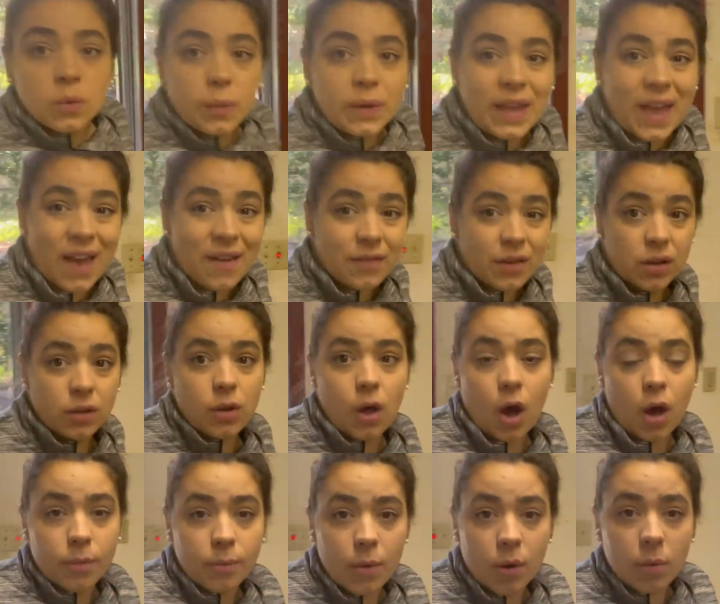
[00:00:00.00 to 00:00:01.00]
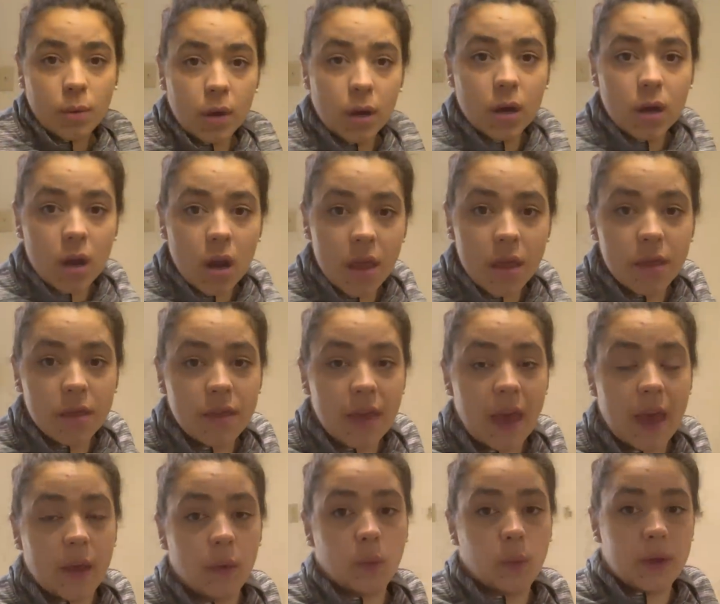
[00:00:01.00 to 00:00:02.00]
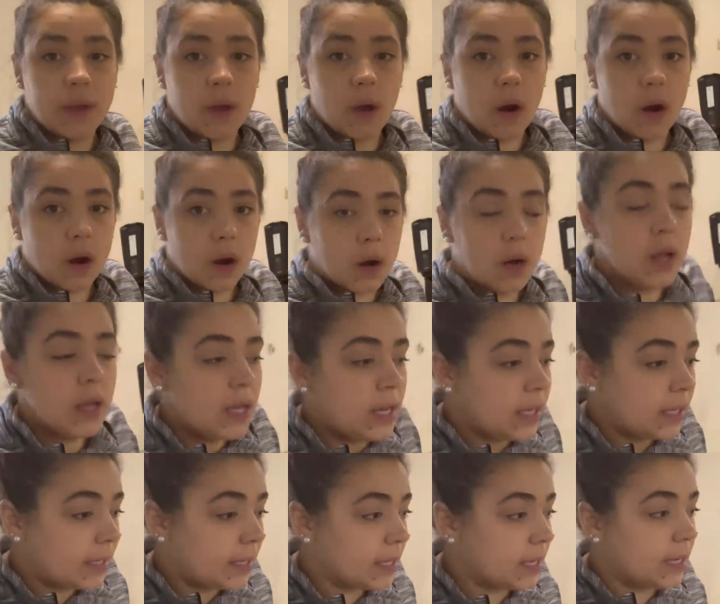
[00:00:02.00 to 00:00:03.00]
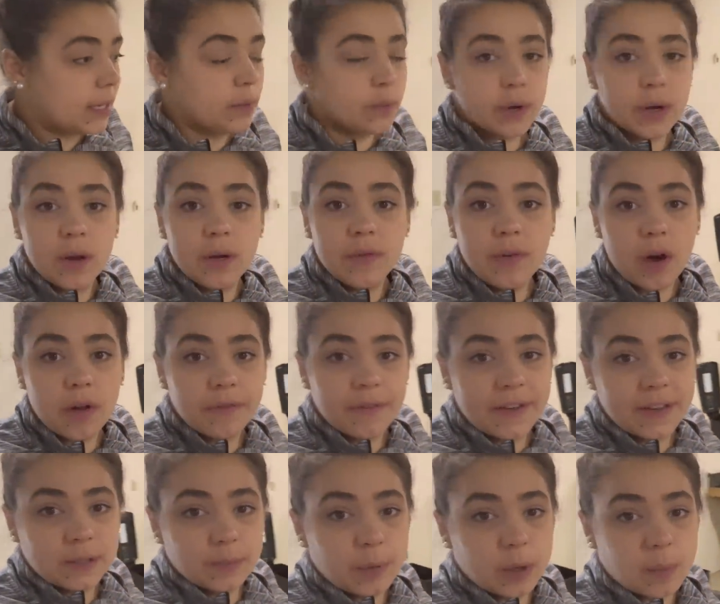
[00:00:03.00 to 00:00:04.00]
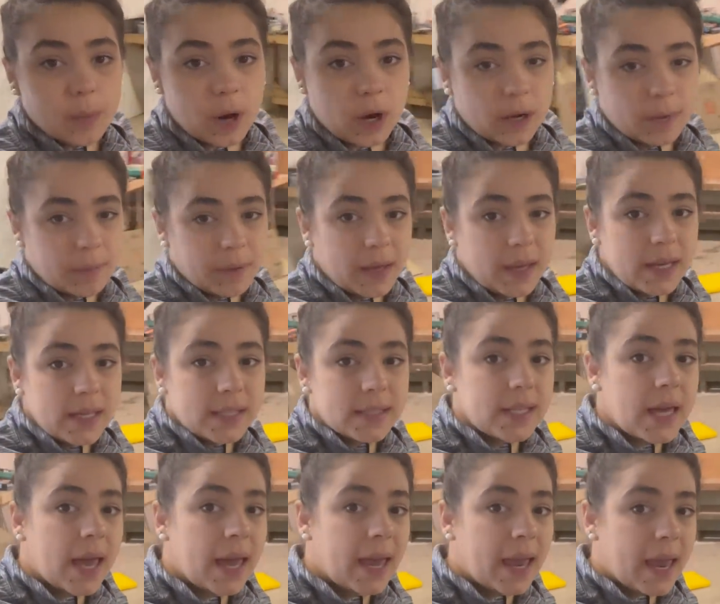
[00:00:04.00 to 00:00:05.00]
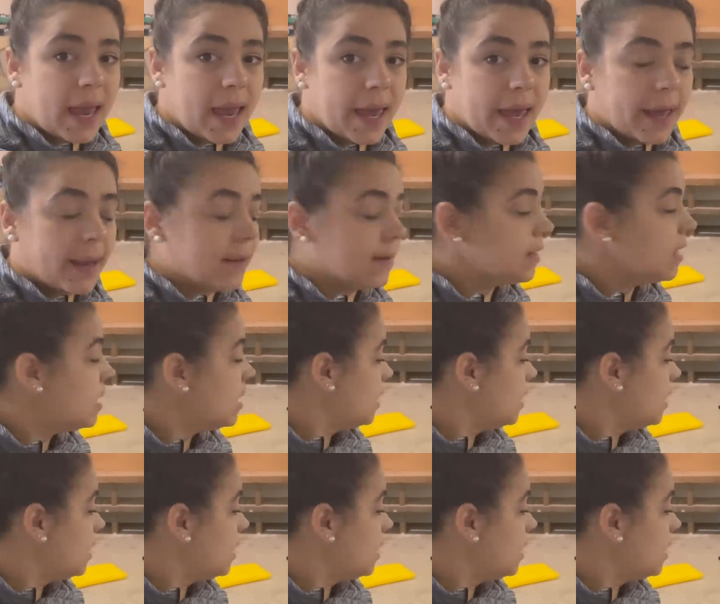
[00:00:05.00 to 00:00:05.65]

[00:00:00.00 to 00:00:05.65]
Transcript: We have a lawnmower that we are getting rid of on Facebook Marketplace, and